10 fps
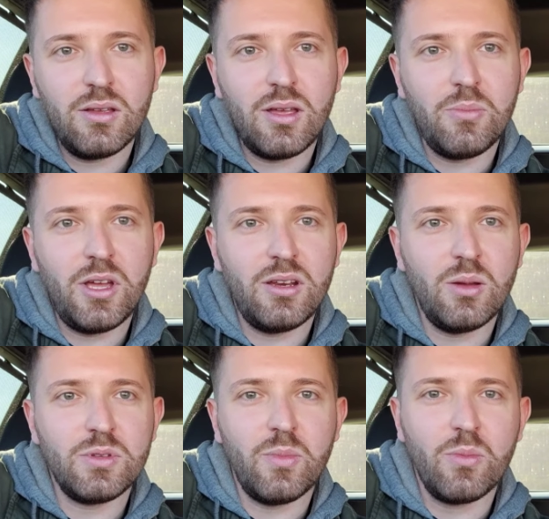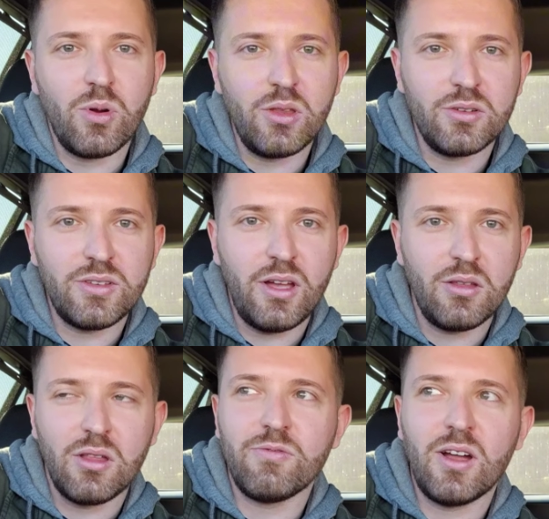I'm heading up to my brother's
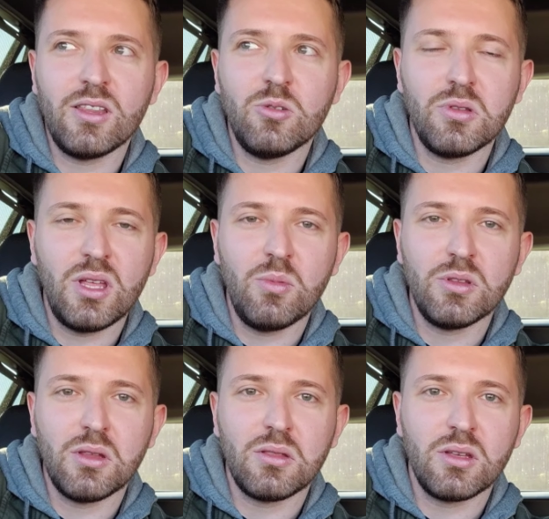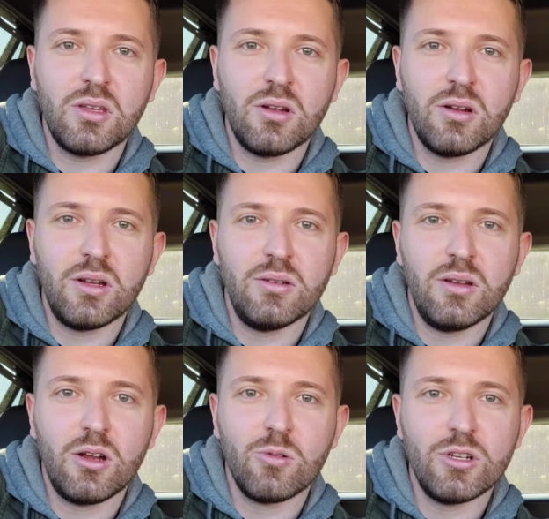house. I finally was able to secure an
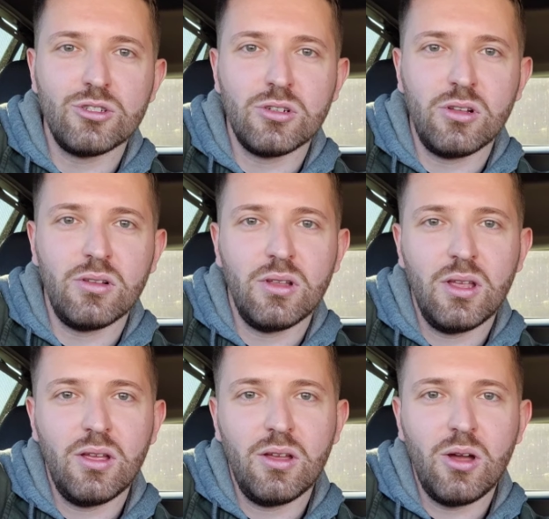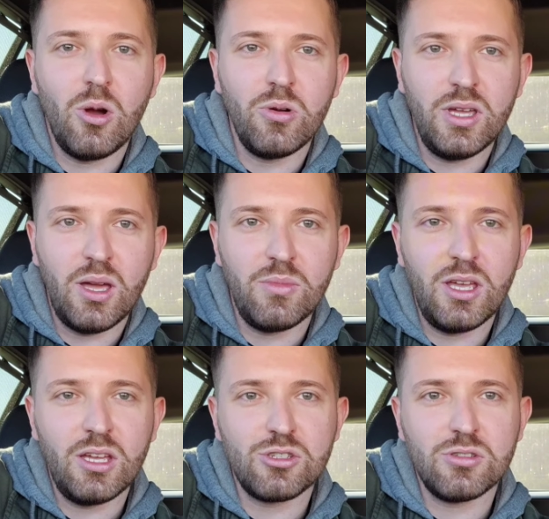original OEM
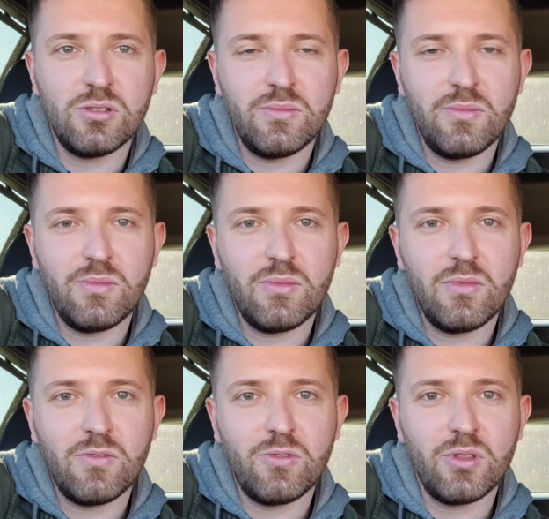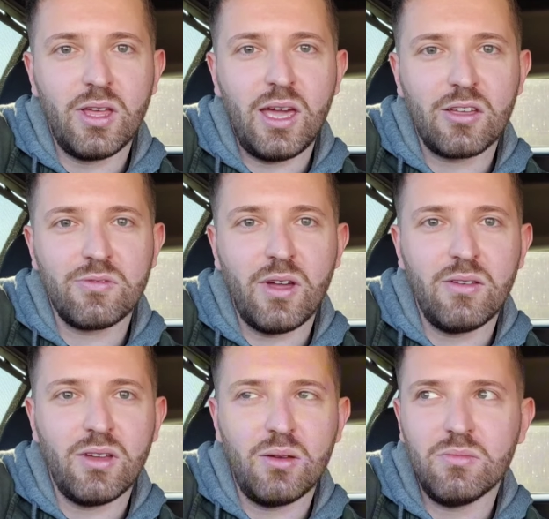hitch for the
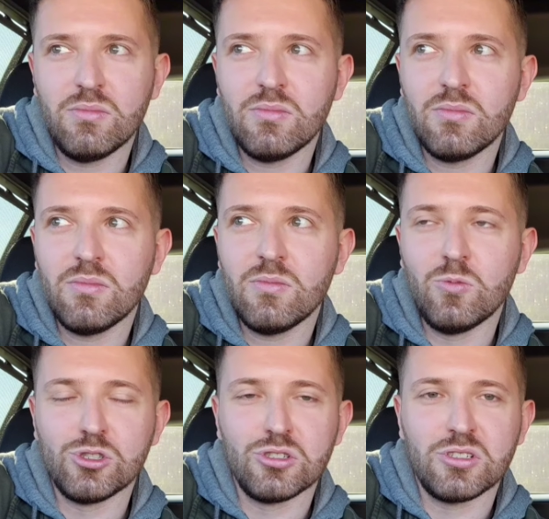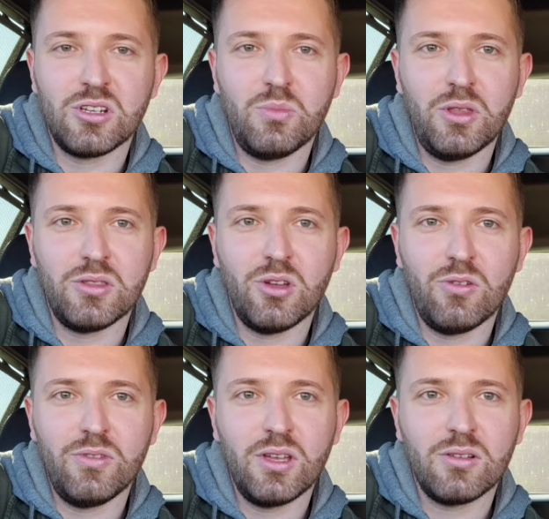X5M, which is going to be the tow
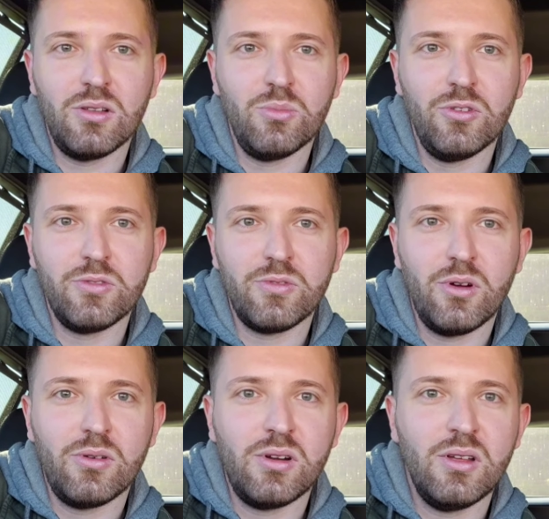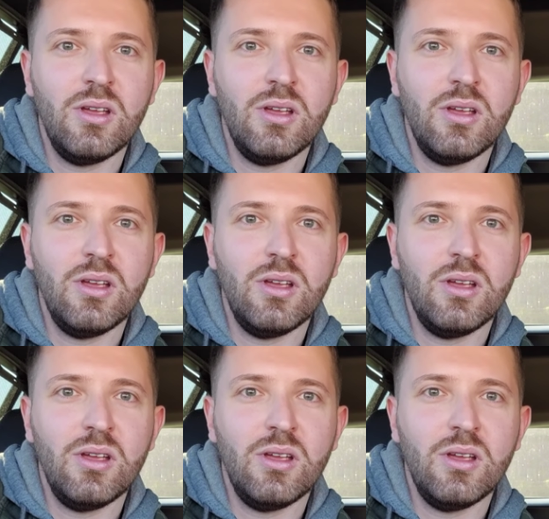vehicle moving forward.